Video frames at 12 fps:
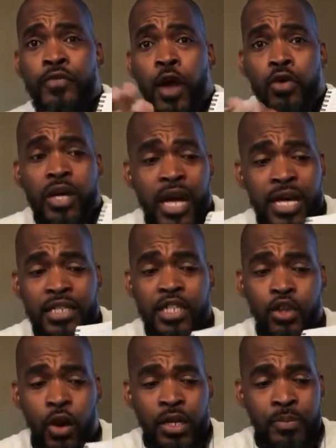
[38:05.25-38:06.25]
if your cousin
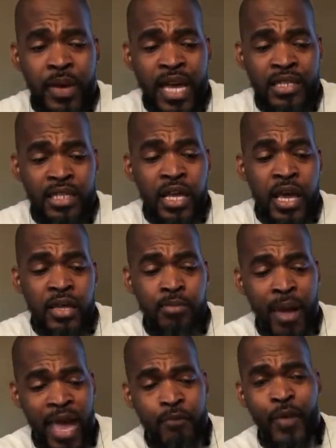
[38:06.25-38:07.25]
joined the business,
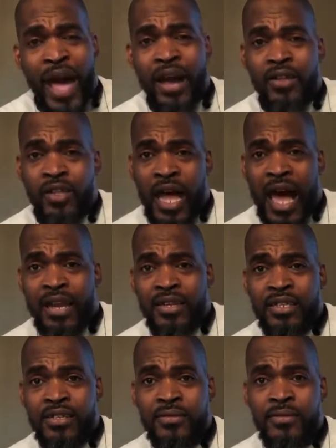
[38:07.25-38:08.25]
made $500,